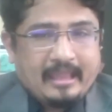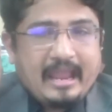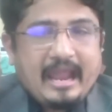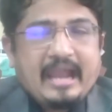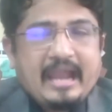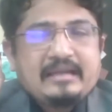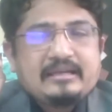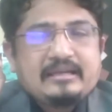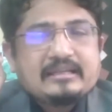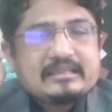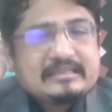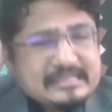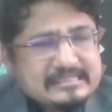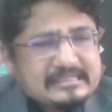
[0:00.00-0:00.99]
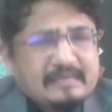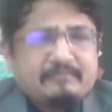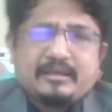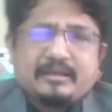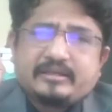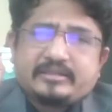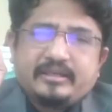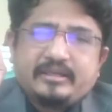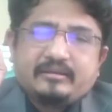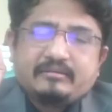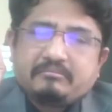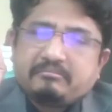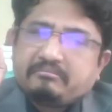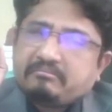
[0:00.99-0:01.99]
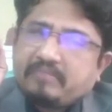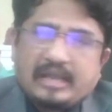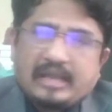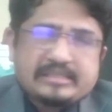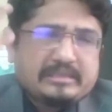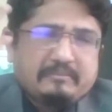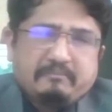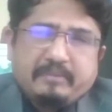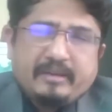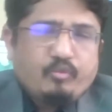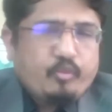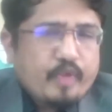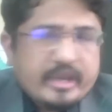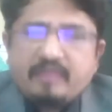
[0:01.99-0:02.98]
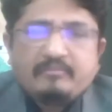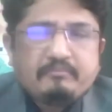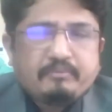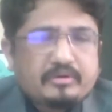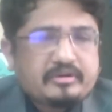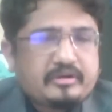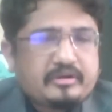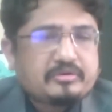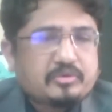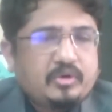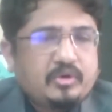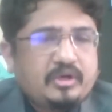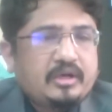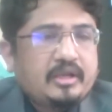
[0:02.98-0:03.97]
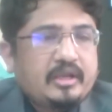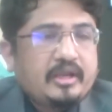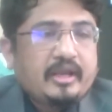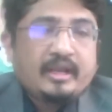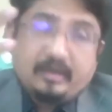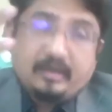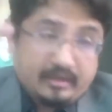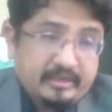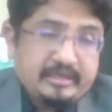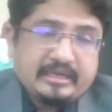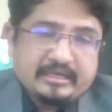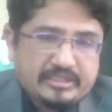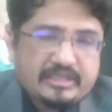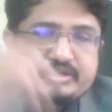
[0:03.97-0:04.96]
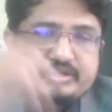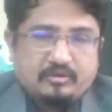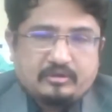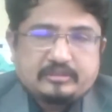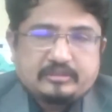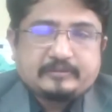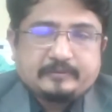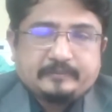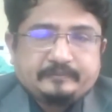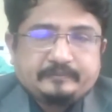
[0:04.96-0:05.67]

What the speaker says: And this ability, I think, play a very important role in learning and teaching also.